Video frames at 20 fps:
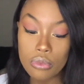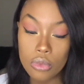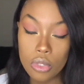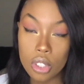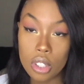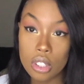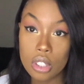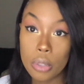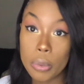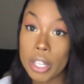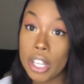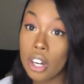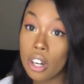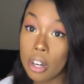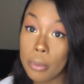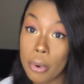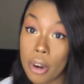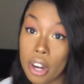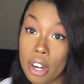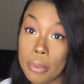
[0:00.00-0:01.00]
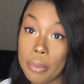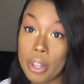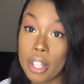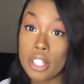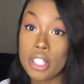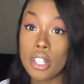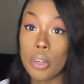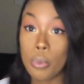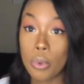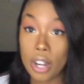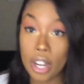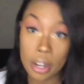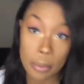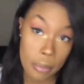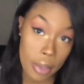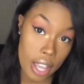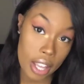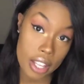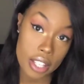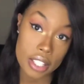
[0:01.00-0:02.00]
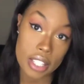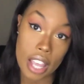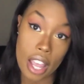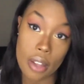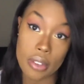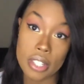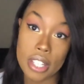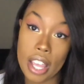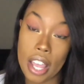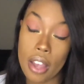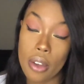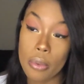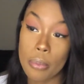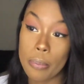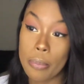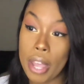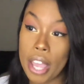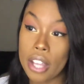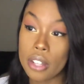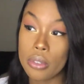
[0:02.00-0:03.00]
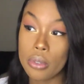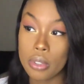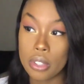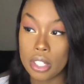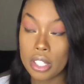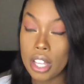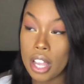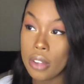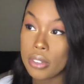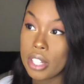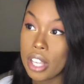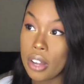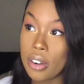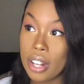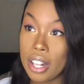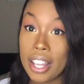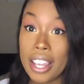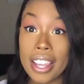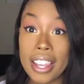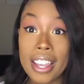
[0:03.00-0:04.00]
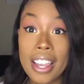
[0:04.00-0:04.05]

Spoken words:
so we get on the party bus, and we're headed back towards downtown LA.